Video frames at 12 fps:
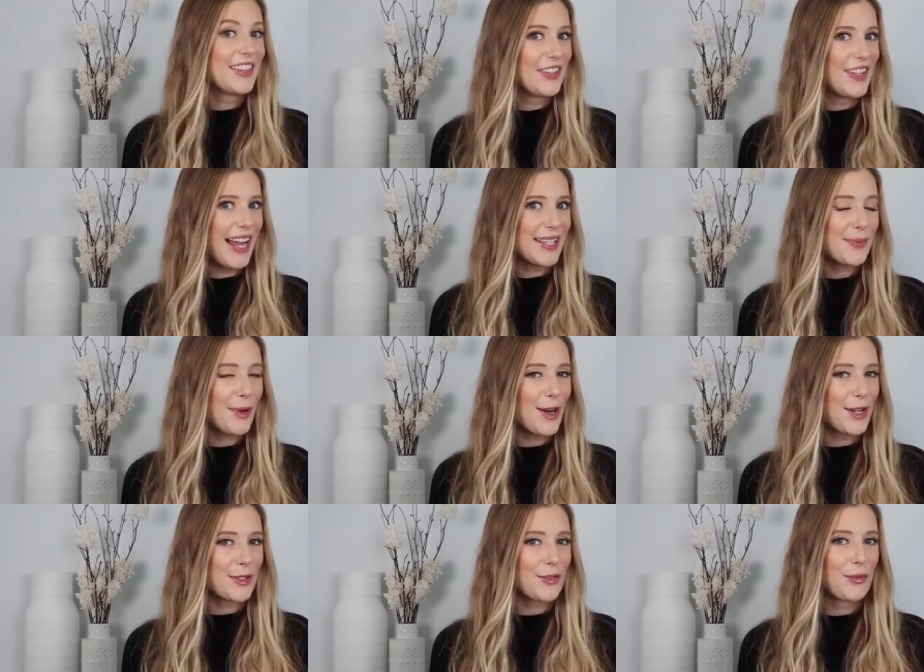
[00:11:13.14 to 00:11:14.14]
And the last
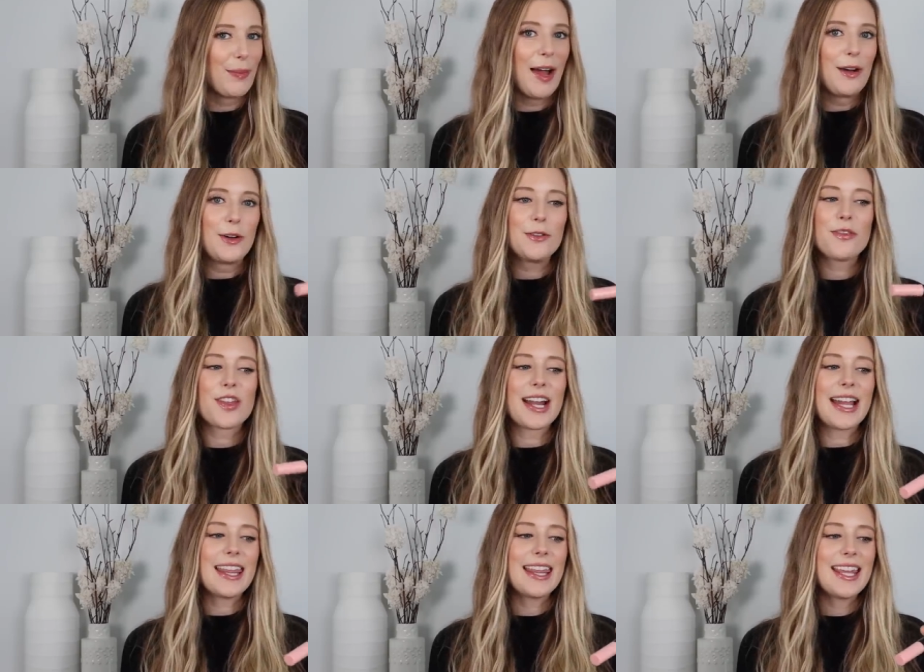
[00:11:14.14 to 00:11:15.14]
product from e.l.f. that
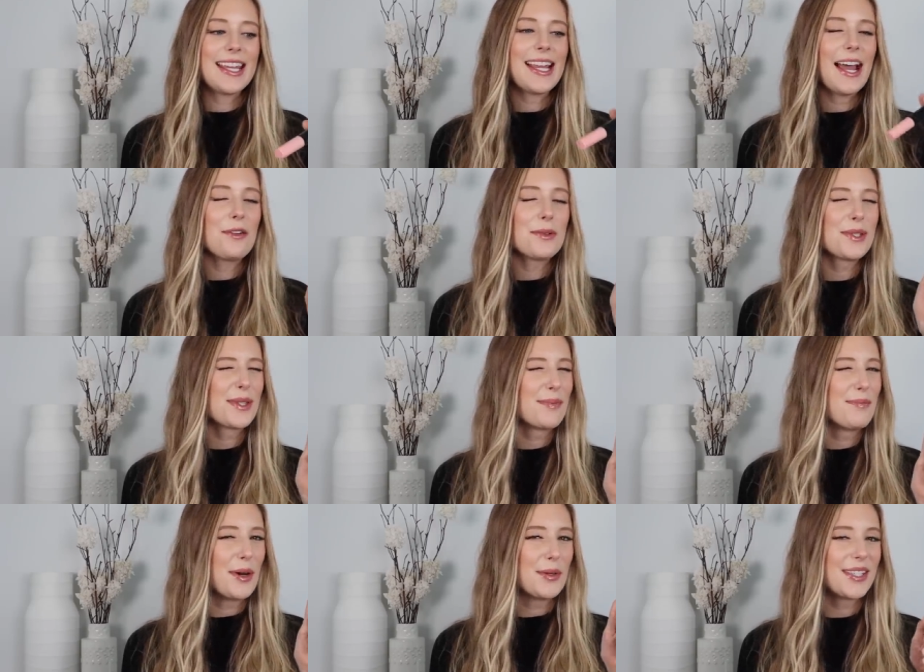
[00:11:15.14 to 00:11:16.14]
I think I was the
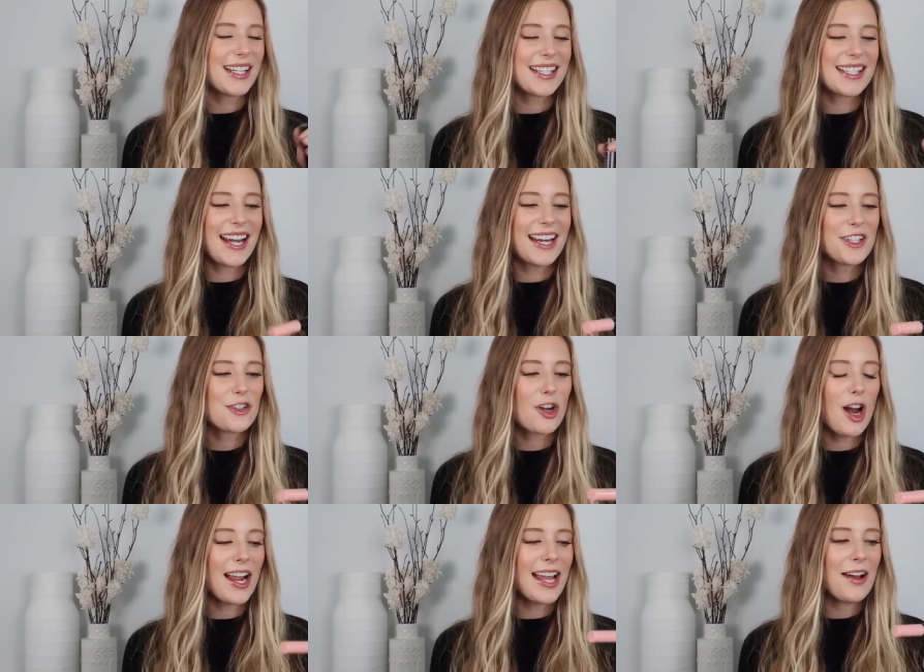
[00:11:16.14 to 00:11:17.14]
most excited to
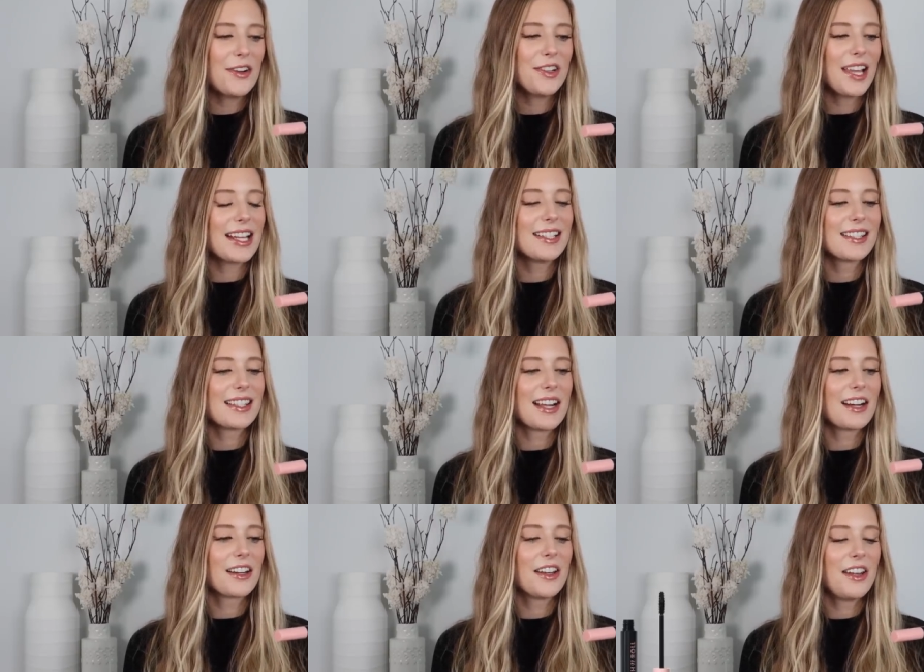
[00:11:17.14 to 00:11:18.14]
try out is
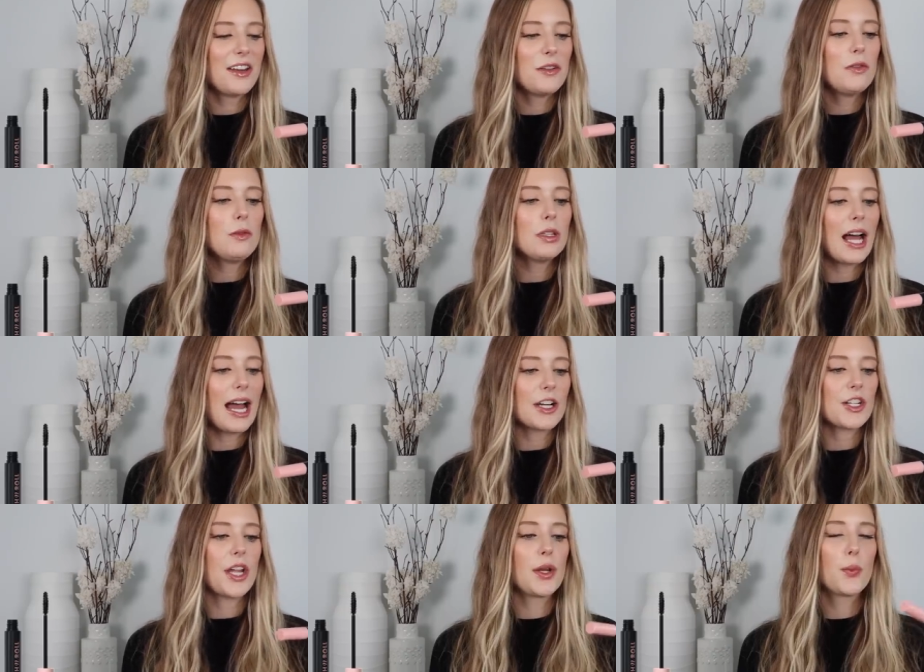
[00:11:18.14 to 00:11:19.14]
their new
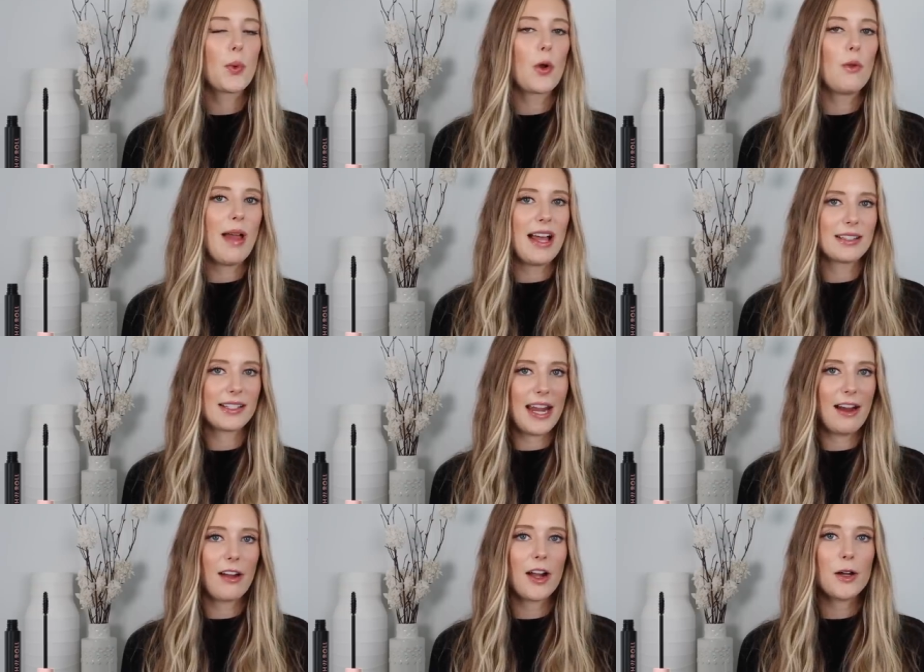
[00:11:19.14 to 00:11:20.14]
Lash and Roll
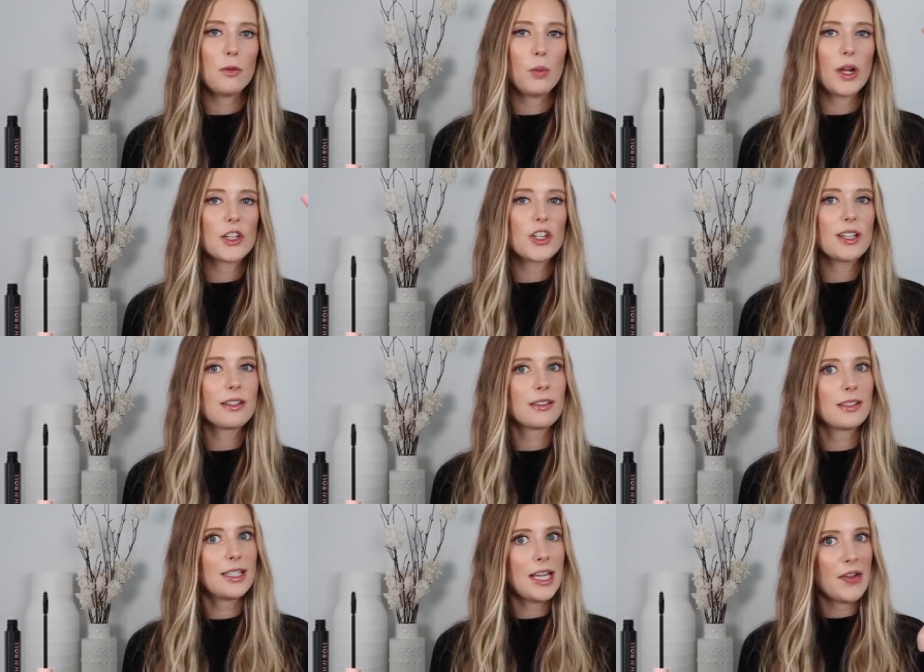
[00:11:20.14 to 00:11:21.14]
Mascara, which
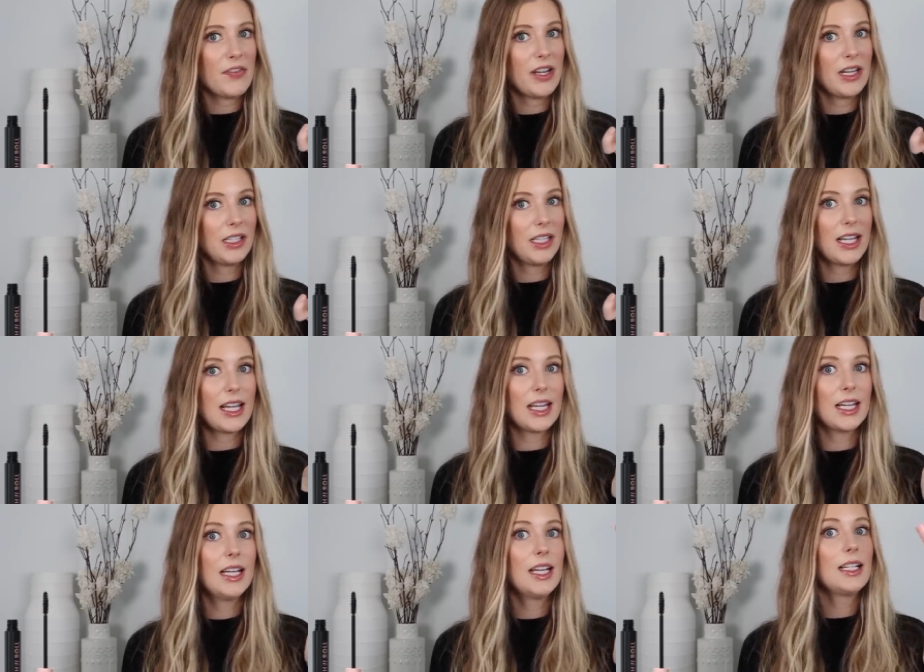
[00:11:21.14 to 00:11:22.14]
is
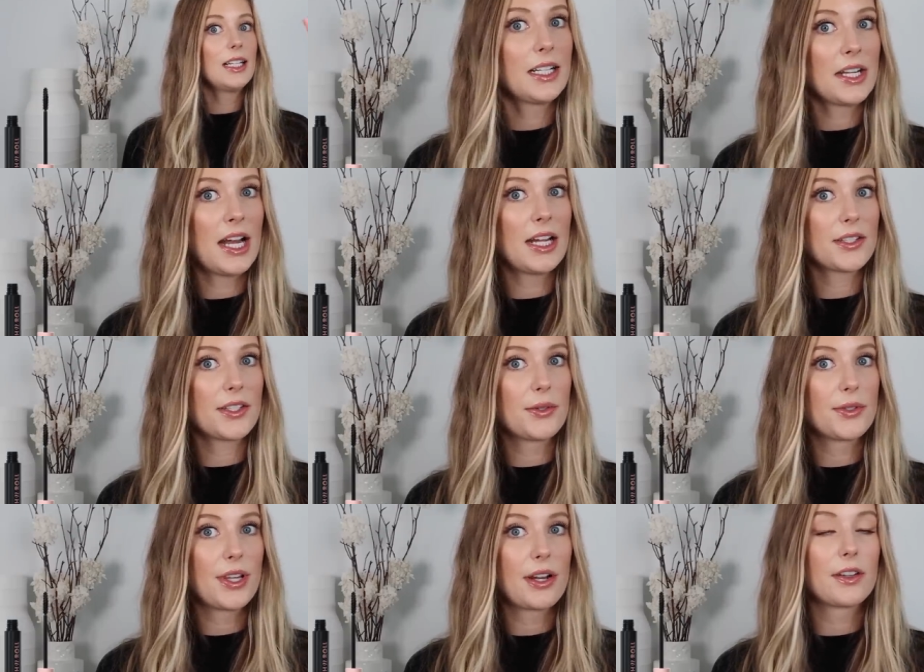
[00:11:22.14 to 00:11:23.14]
definitely a not
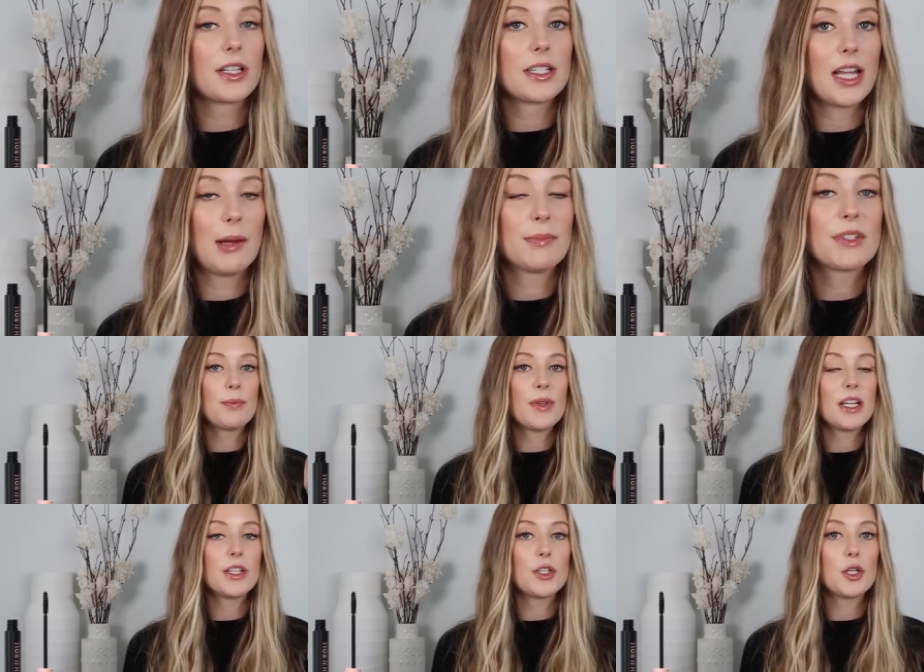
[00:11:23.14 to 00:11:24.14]
so subtle attempt to
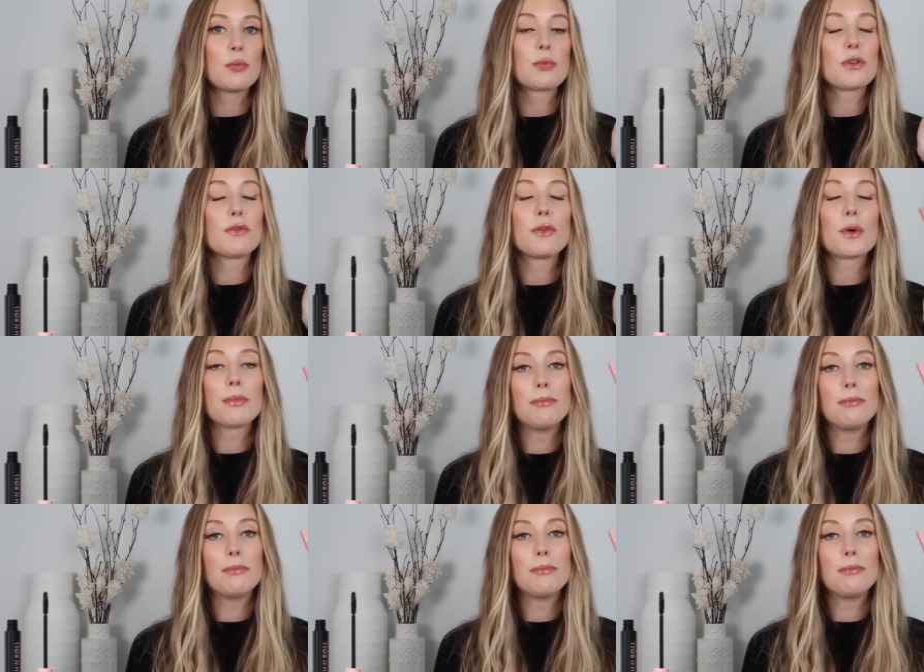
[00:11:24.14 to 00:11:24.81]
be a dupe for